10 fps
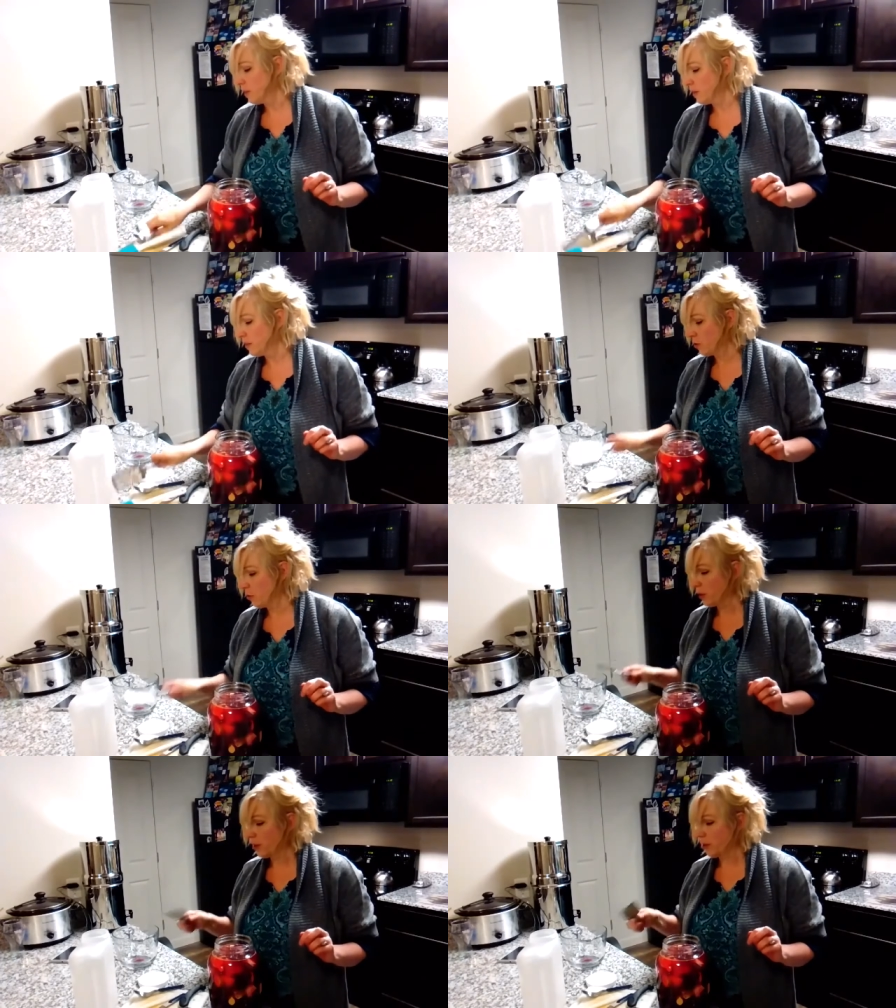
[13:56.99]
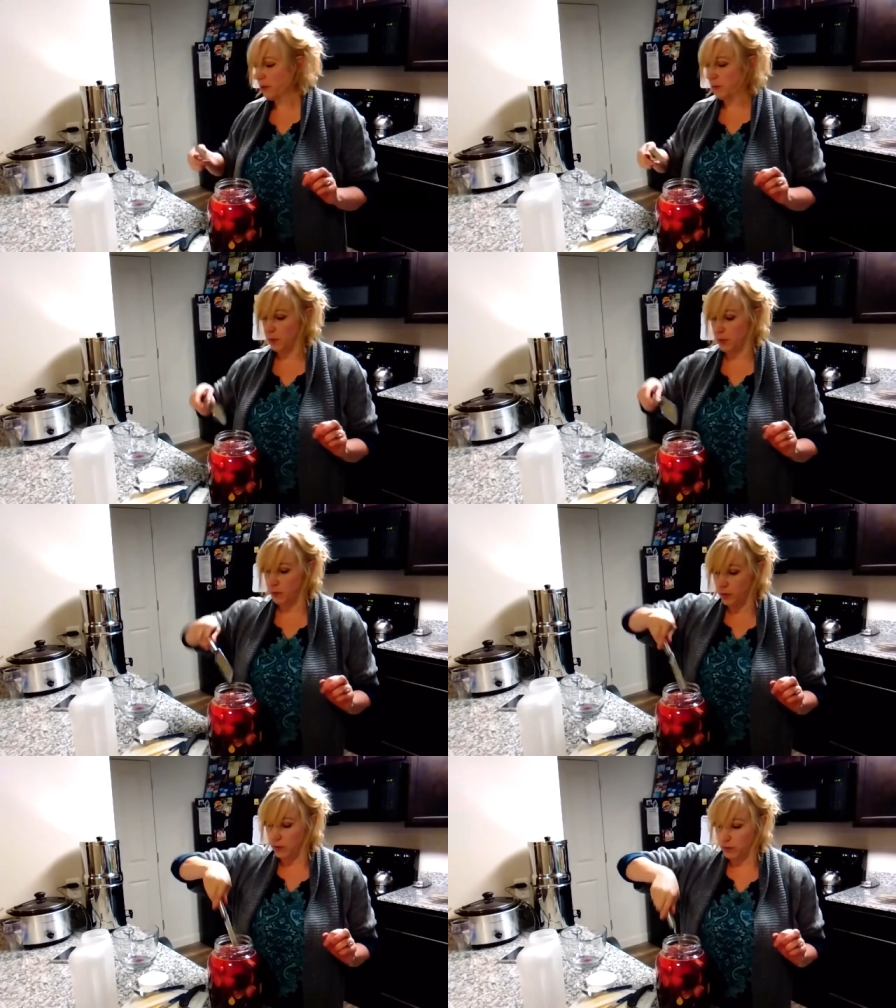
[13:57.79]
It's okay.
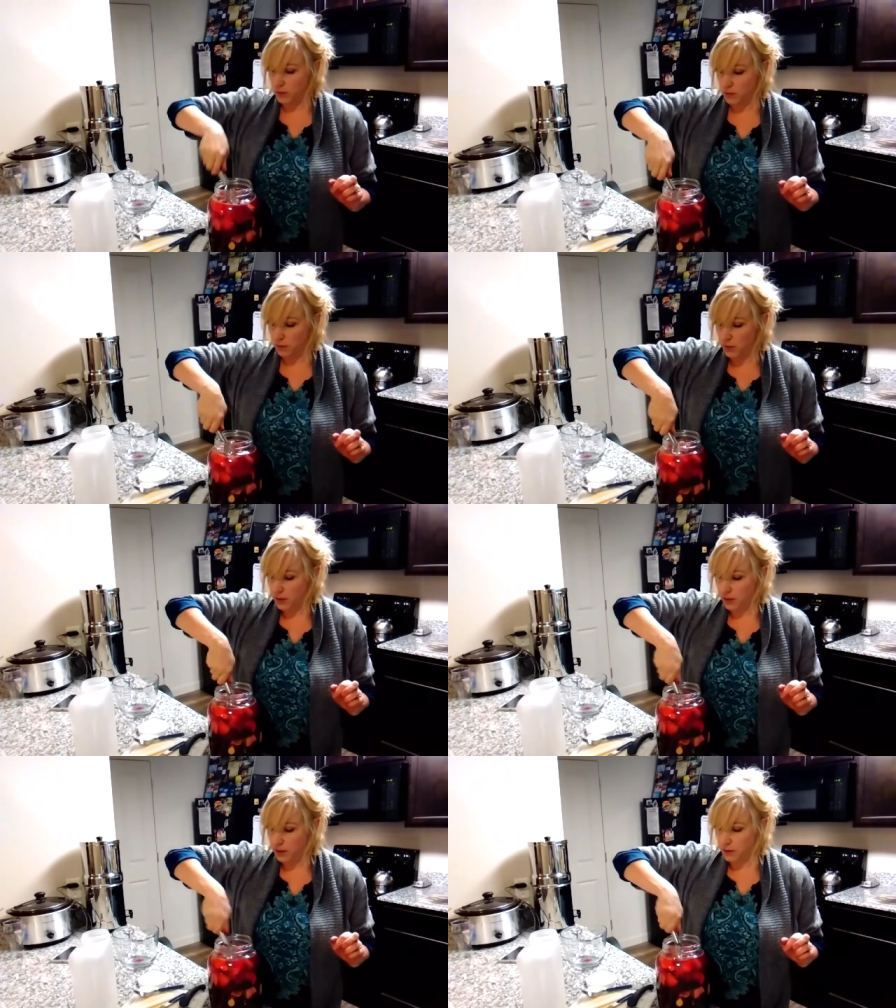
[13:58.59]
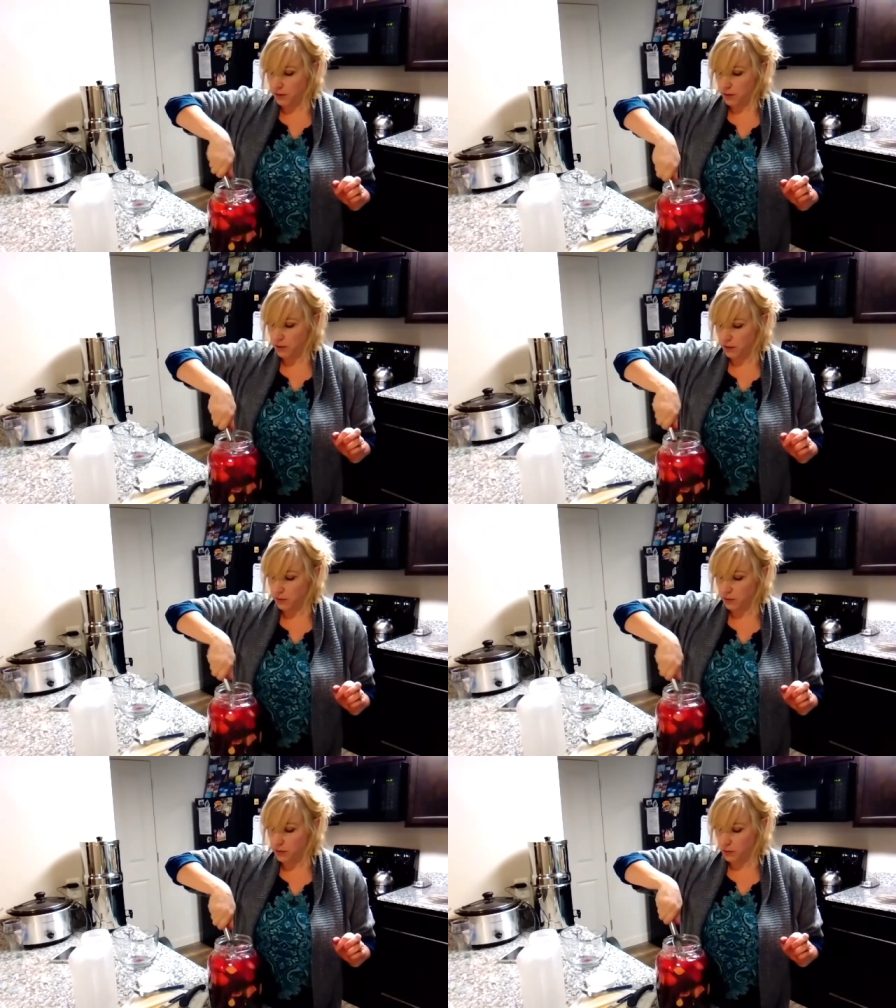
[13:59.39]
Some of that in there.
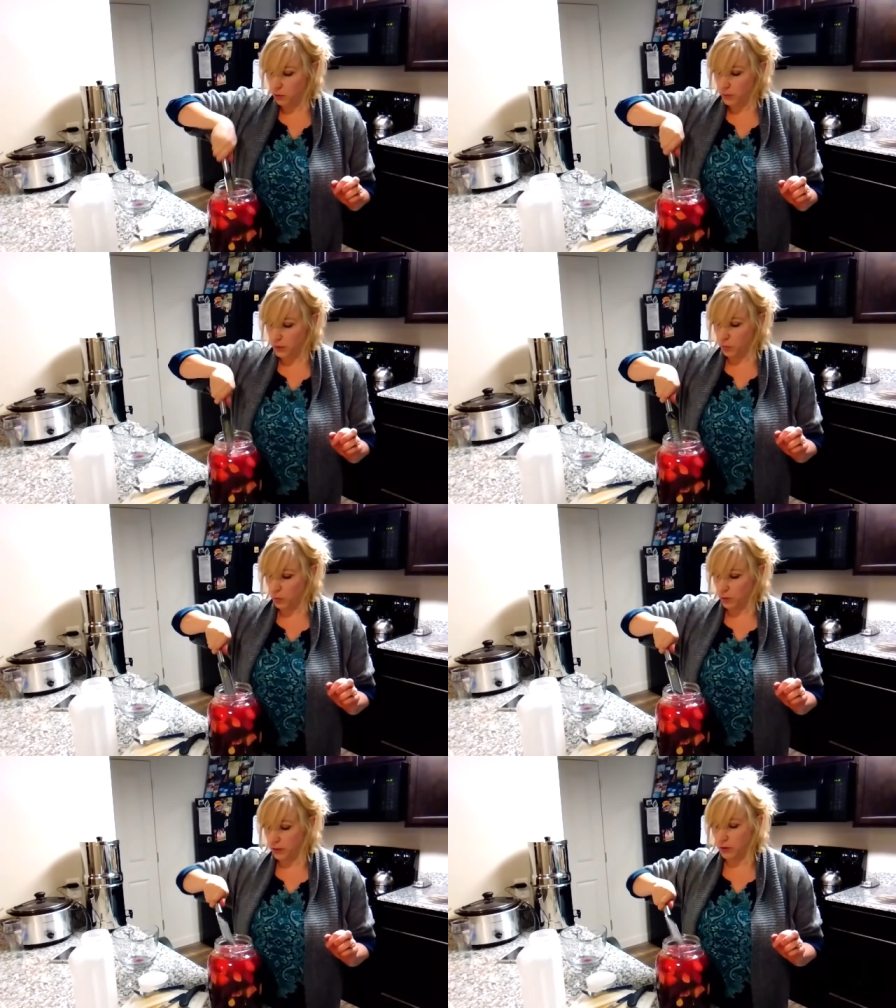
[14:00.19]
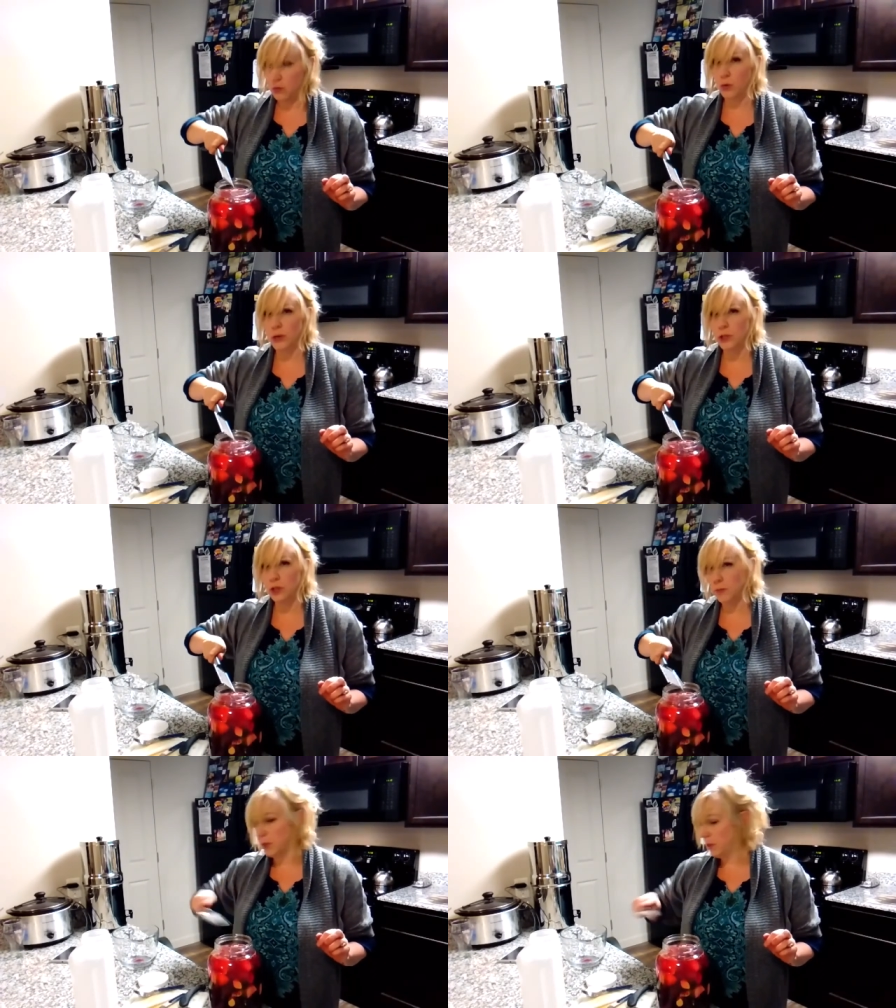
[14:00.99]
A little bit more of the
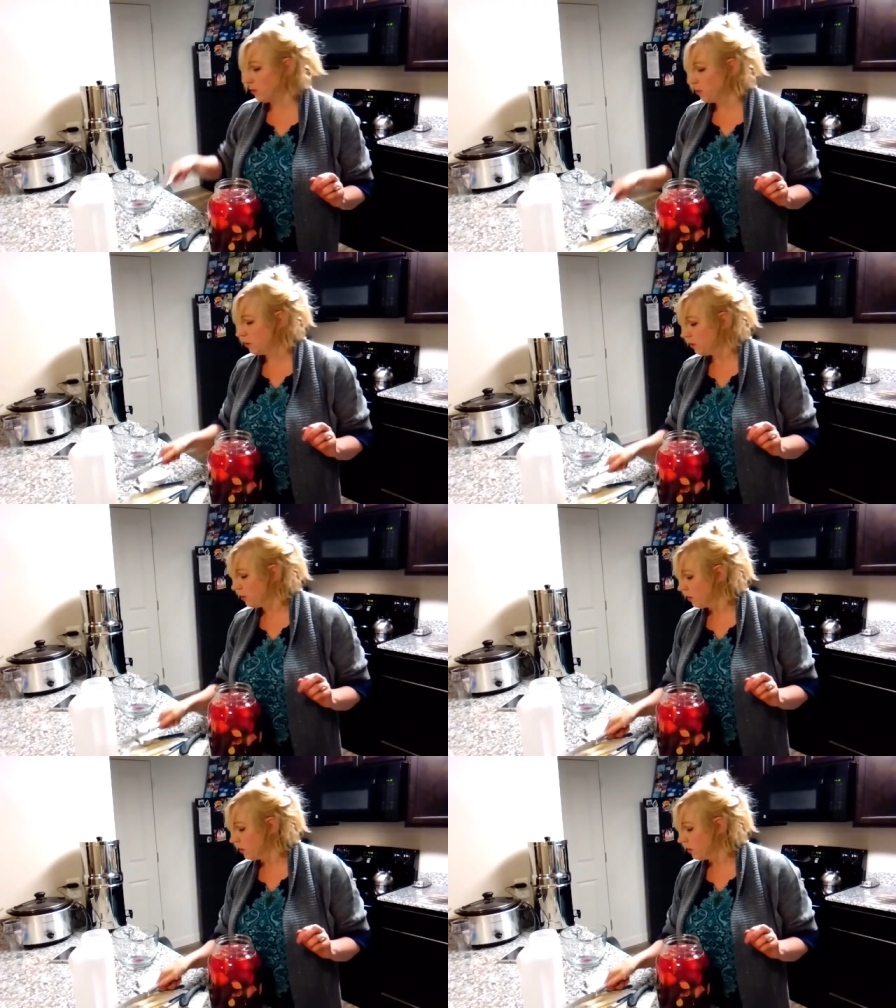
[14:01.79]
orange peel,